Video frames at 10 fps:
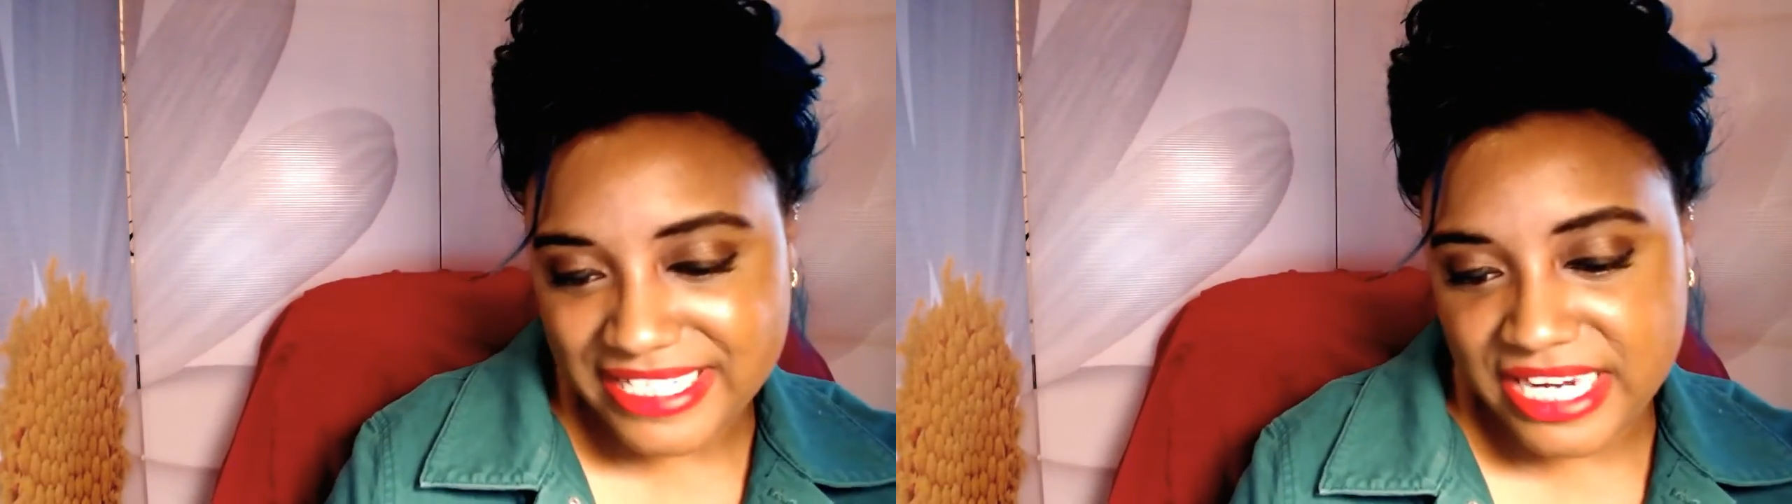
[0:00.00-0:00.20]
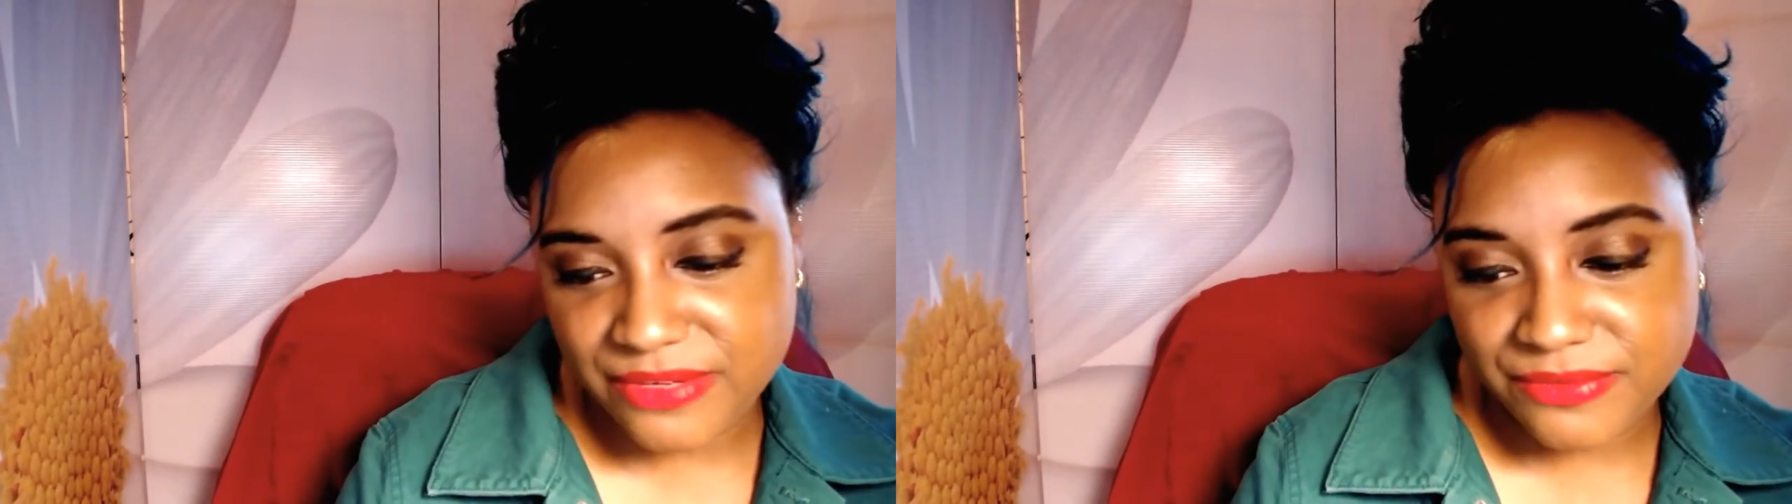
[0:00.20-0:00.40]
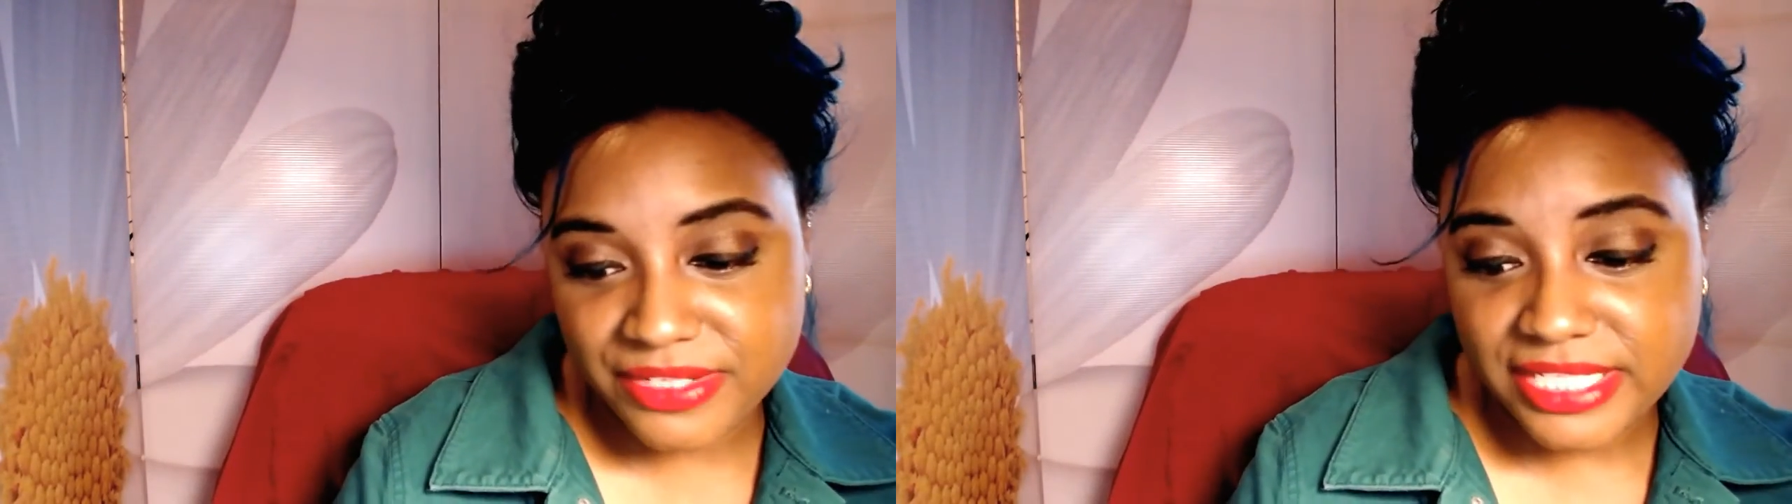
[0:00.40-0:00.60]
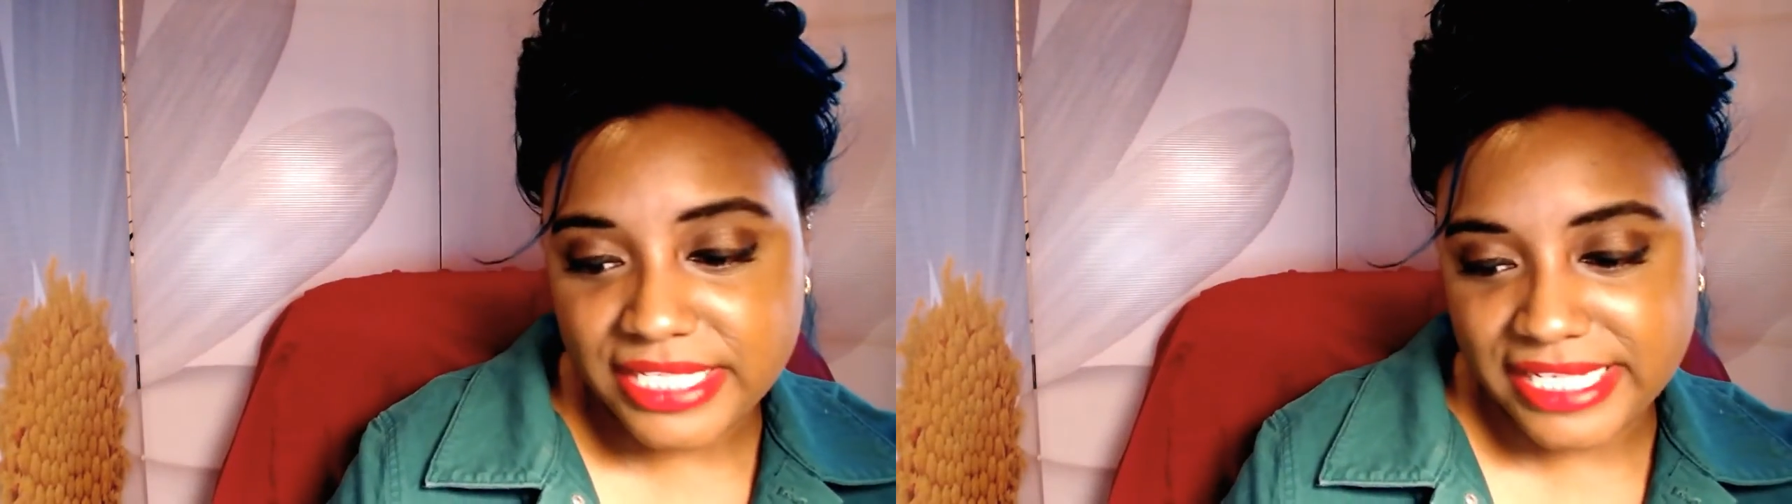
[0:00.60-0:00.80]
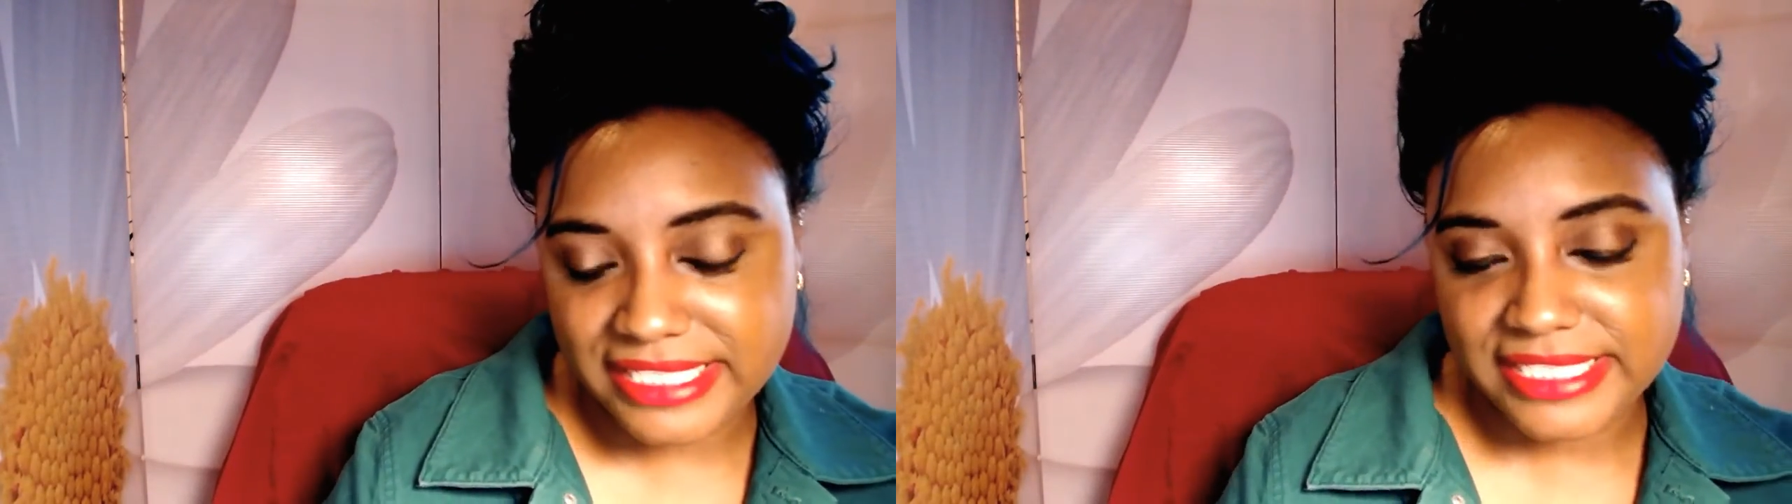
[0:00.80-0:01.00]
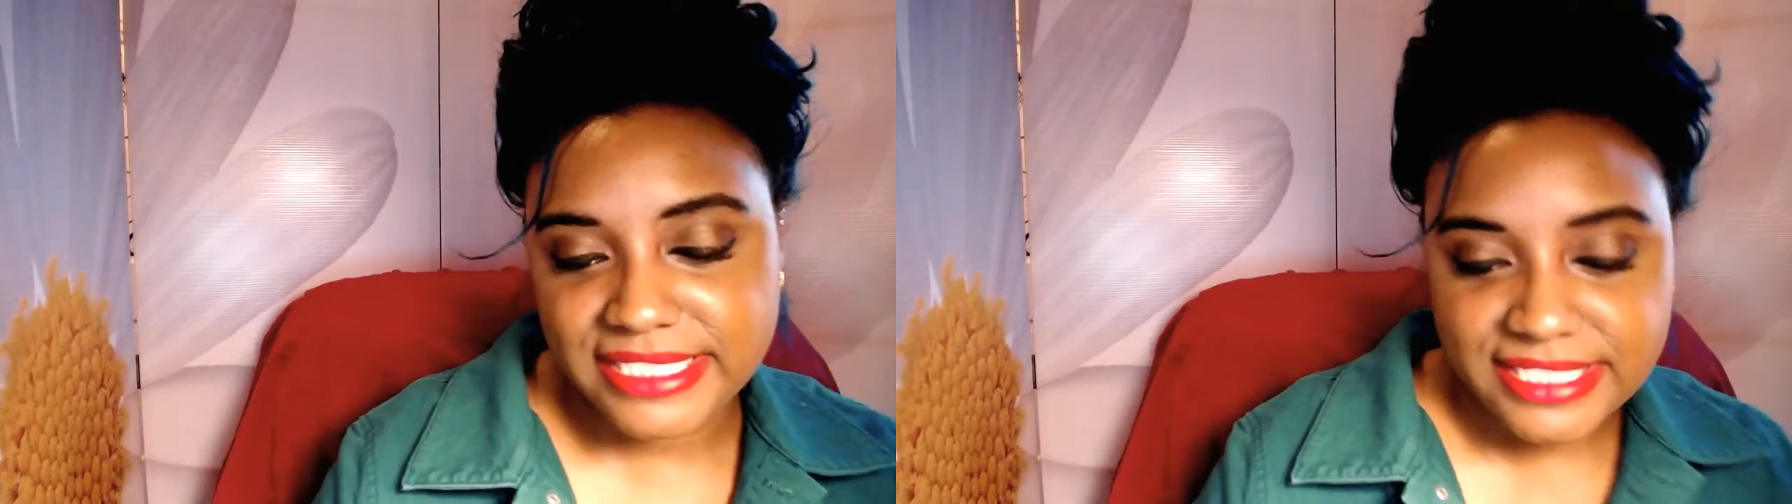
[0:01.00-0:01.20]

I really like this.